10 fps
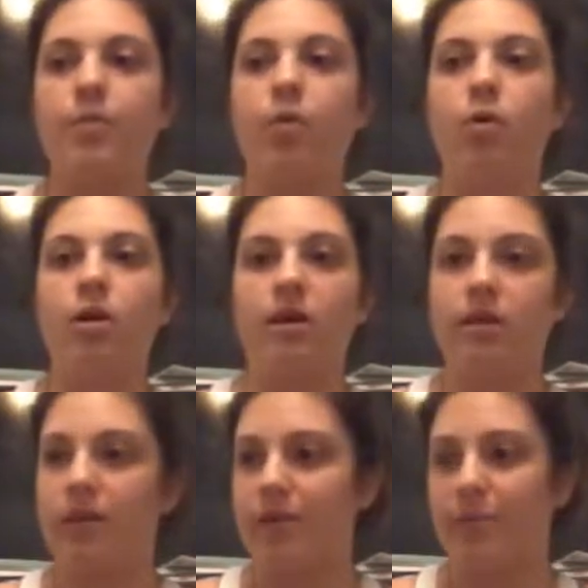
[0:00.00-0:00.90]
or
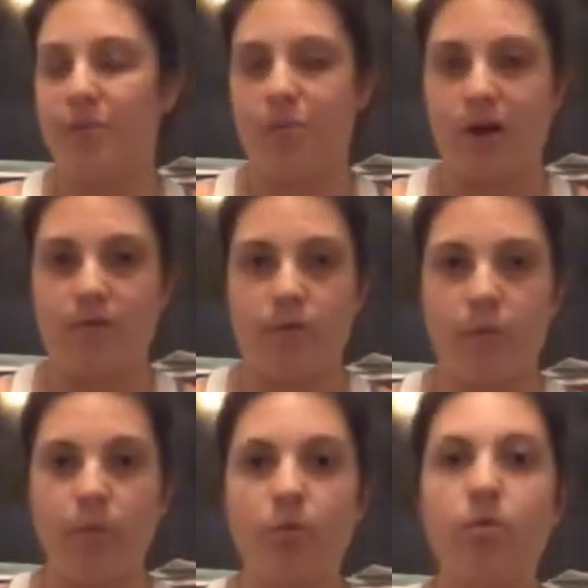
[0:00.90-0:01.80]
they could be wet from a
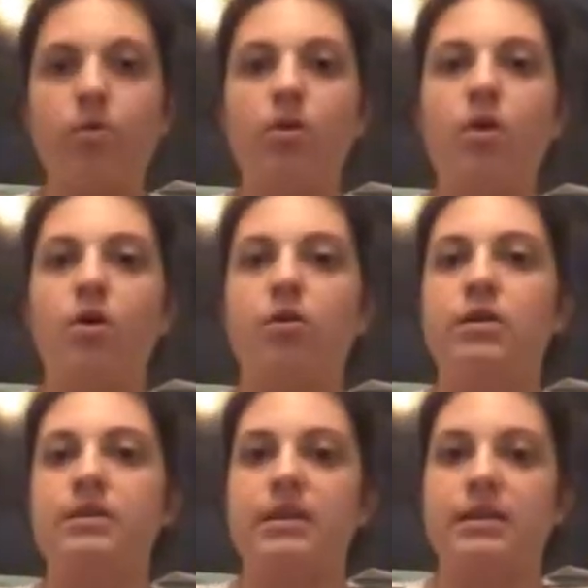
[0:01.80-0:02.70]
pool or
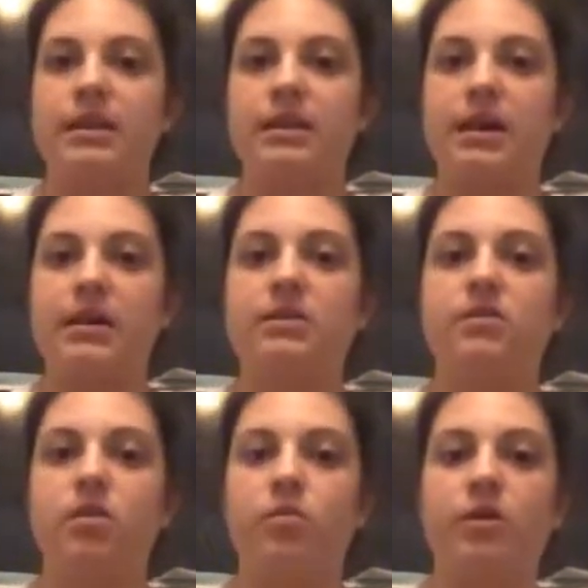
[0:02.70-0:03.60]
anything like that. So
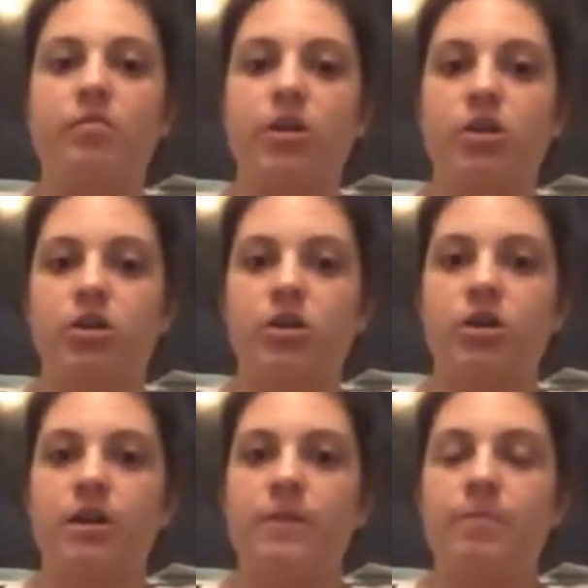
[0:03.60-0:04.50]
you want to make
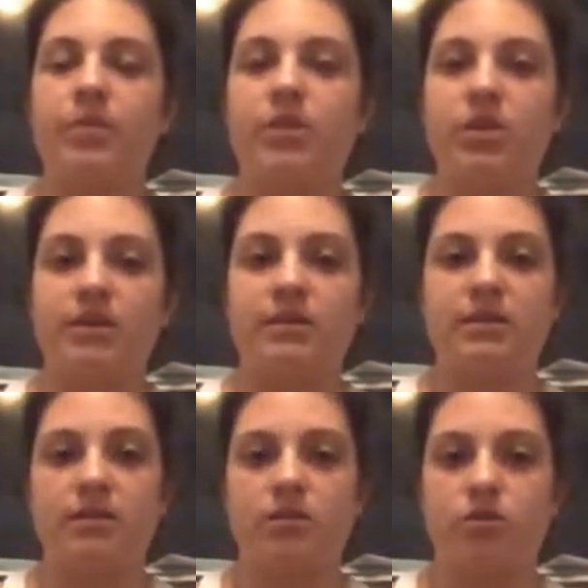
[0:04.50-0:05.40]
sure the chest
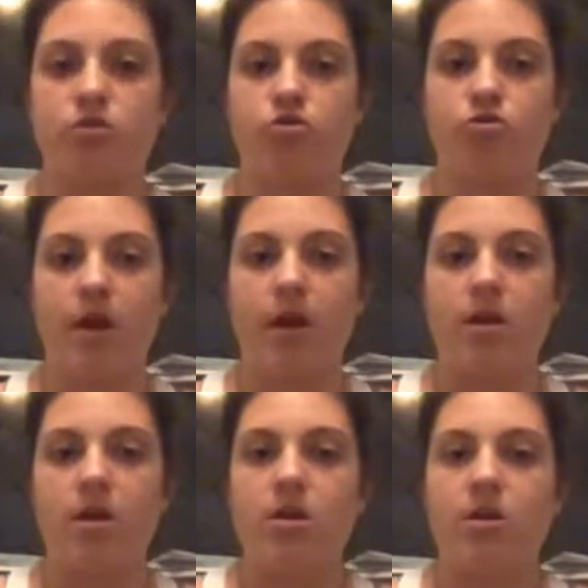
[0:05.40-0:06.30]
is dry.
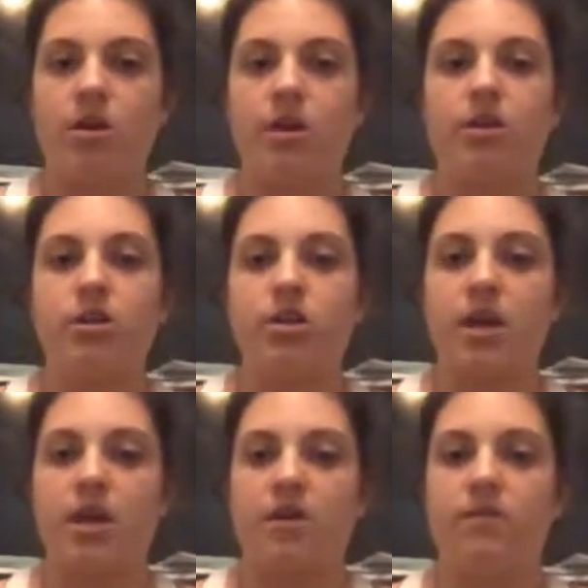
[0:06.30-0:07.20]
You're going to
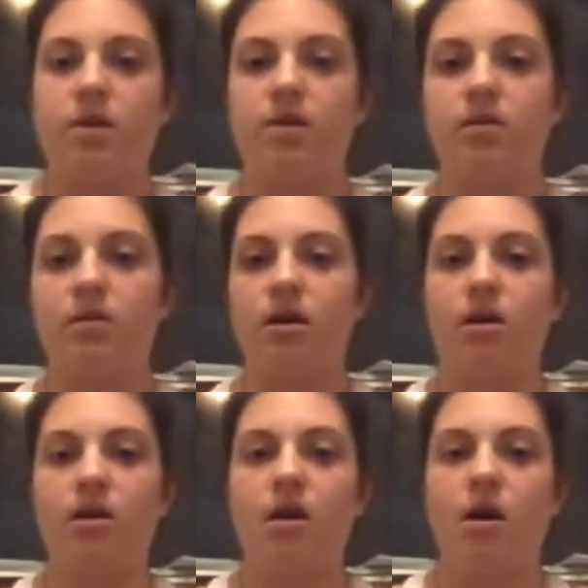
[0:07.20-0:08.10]
shave
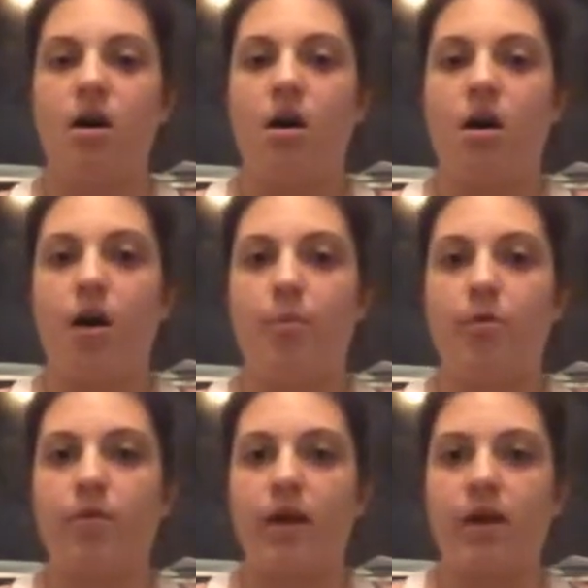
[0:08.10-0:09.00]
the
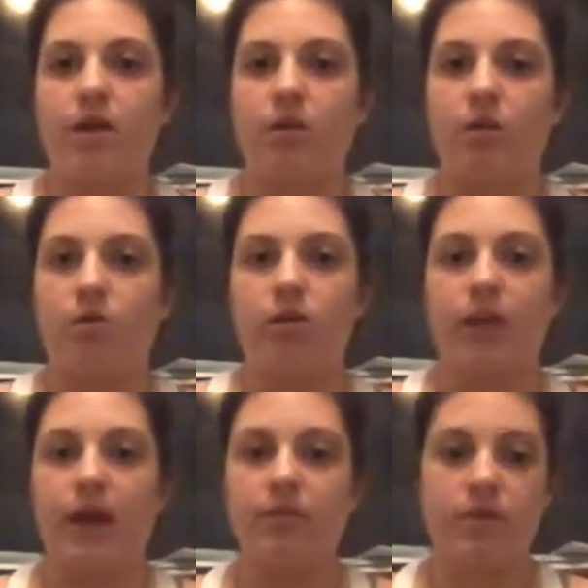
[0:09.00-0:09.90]
upper right and lower
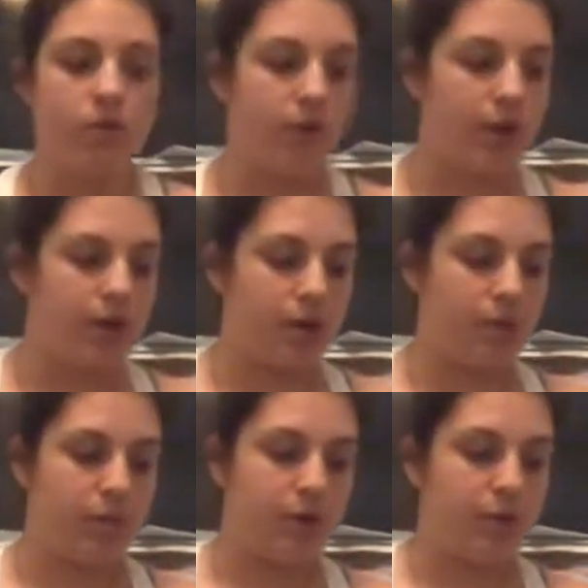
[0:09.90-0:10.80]
left where you're going to
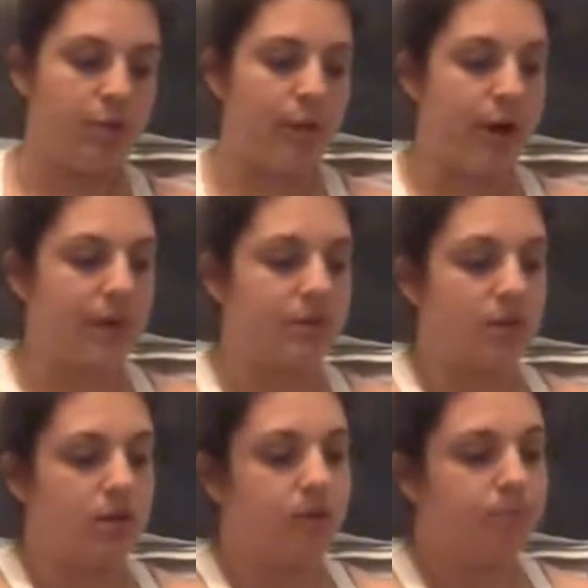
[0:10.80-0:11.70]
put your pads
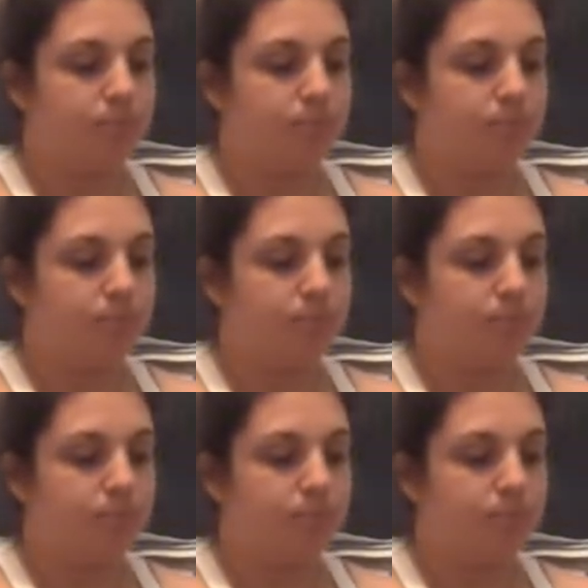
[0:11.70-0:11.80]
on.